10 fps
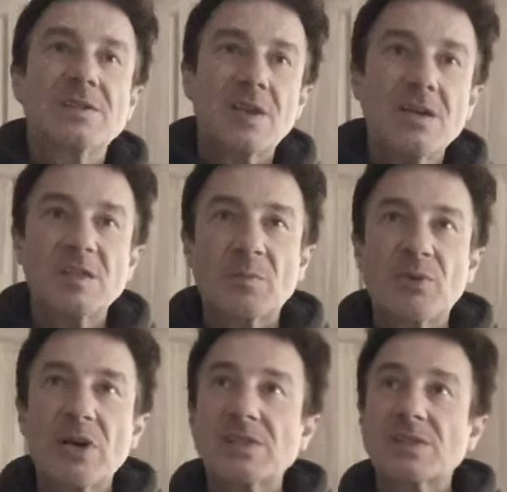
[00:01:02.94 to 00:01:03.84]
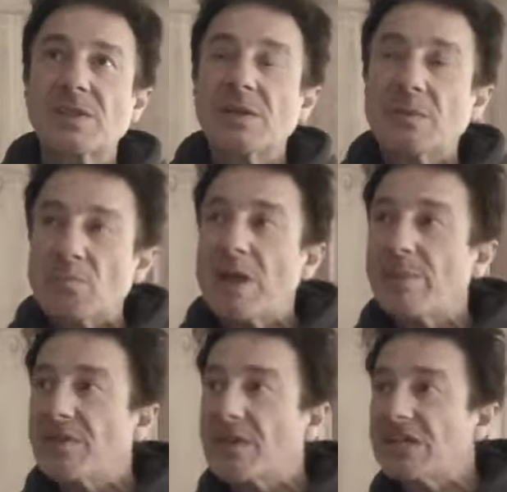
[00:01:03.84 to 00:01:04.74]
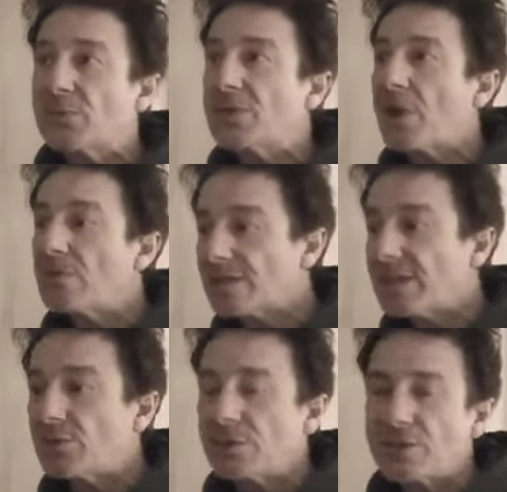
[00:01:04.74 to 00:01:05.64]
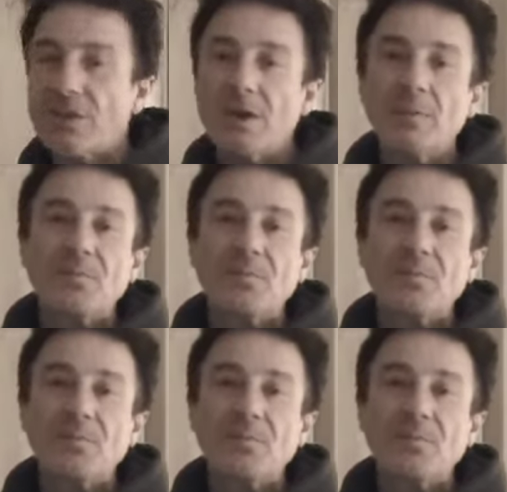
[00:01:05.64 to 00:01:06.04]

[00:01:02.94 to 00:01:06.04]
Tongue suppressed, maybe things we don't say to each other.